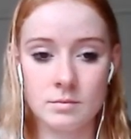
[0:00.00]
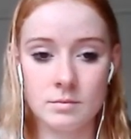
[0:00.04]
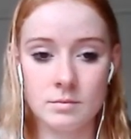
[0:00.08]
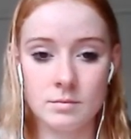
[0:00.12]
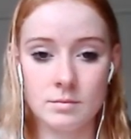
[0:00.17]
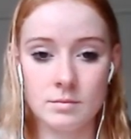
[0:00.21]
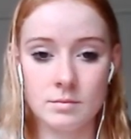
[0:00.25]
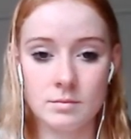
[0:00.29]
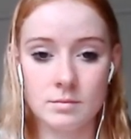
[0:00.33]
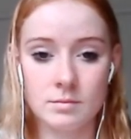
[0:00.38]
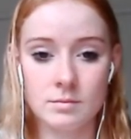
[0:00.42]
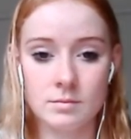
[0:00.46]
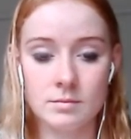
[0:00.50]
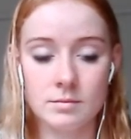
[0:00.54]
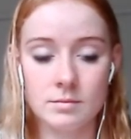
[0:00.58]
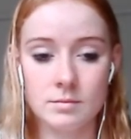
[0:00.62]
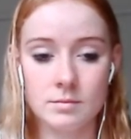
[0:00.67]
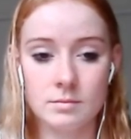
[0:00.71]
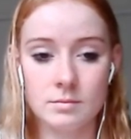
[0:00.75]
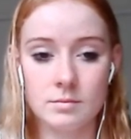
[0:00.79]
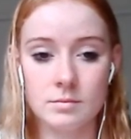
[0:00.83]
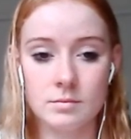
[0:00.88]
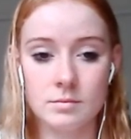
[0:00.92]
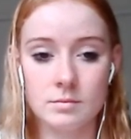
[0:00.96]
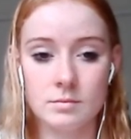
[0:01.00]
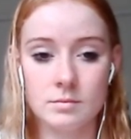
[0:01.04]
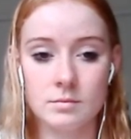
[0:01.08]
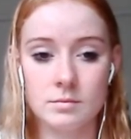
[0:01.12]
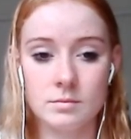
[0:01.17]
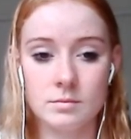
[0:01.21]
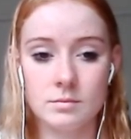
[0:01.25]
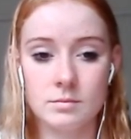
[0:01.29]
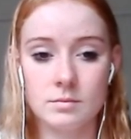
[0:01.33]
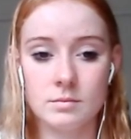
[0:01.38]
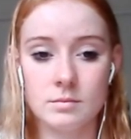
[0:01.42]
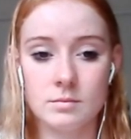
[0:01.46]

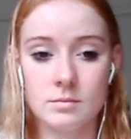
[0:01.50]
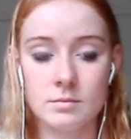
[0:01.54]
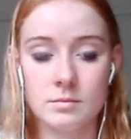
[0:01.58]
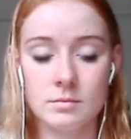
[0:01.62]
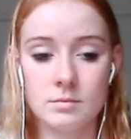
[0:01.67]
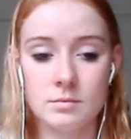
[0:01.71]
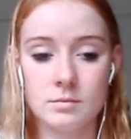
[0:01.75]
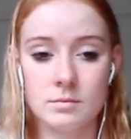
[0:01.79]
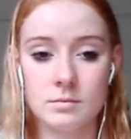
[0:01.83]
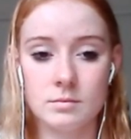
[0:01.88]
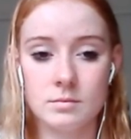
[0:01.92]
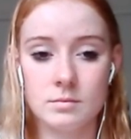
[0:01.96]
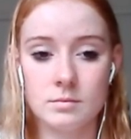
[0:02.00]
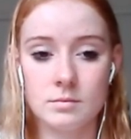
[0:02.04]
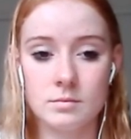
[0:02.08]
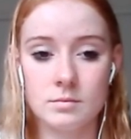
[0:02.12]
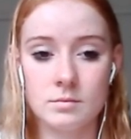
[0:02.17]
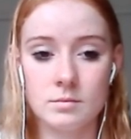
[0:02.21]
The person shown says nothing.